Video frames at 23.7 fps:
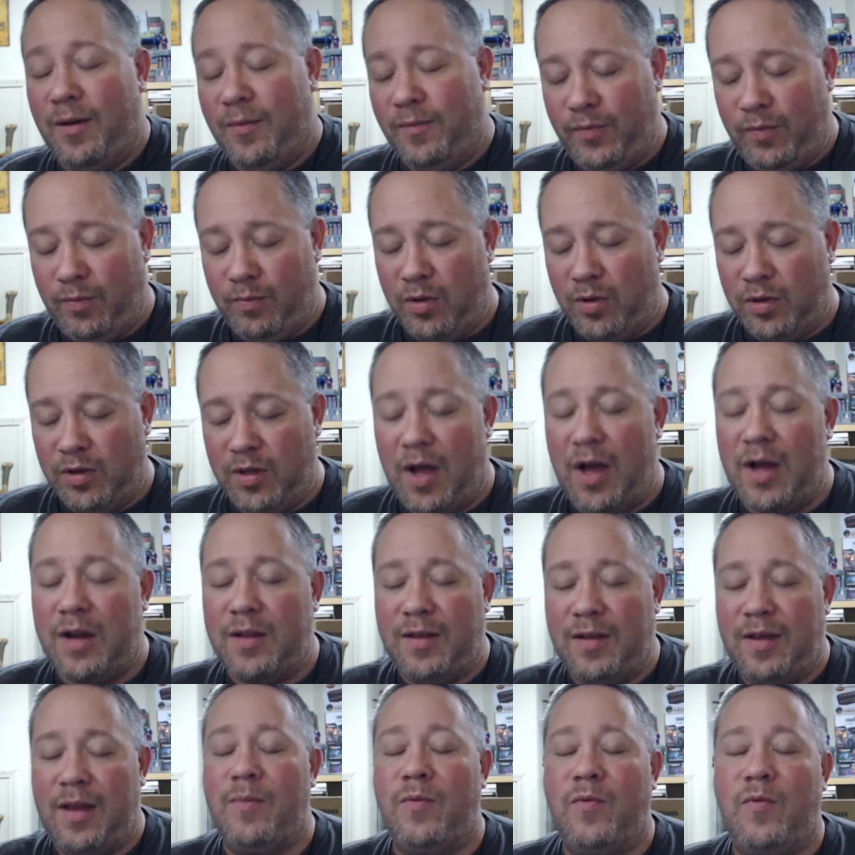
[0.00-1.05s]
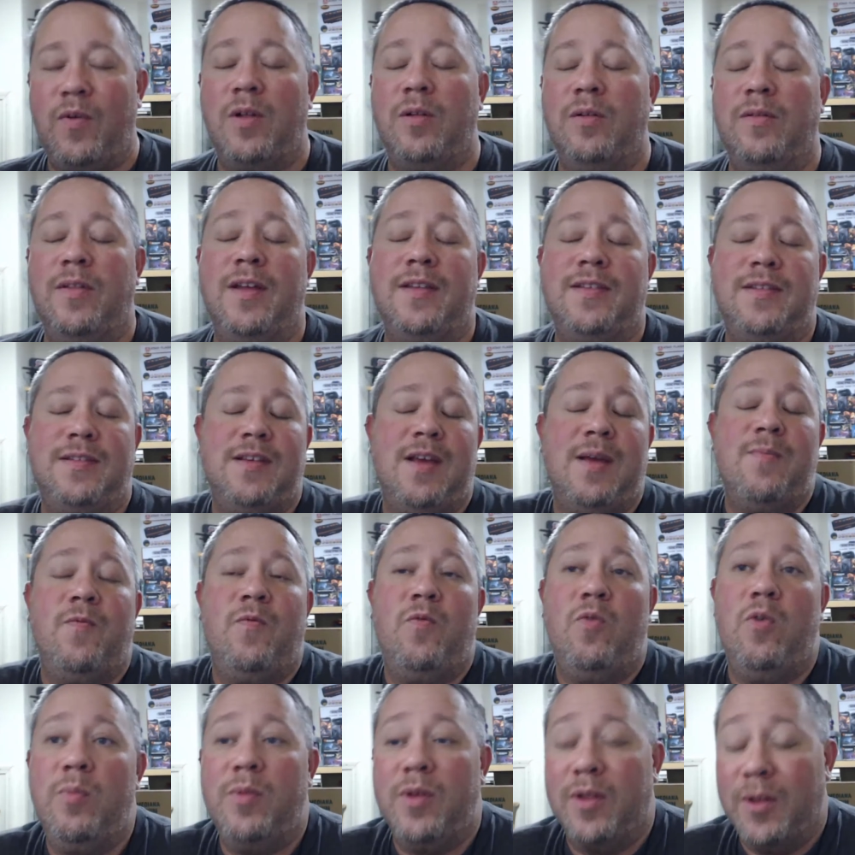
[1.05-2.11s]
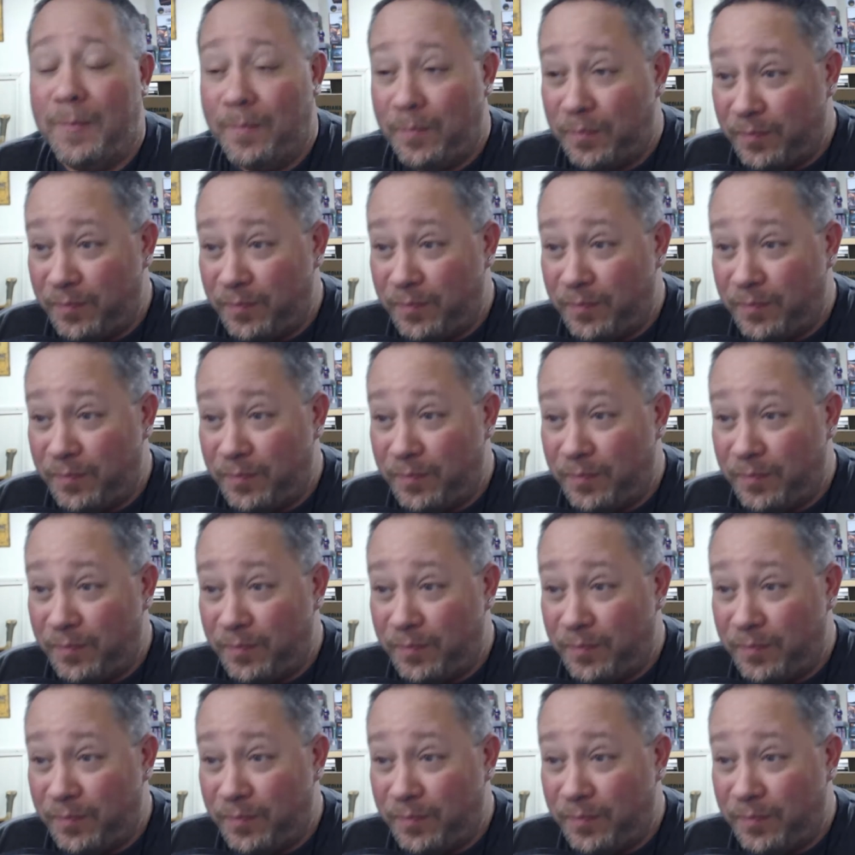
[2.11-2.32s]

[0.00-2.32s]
A lot of the games followed that same formula.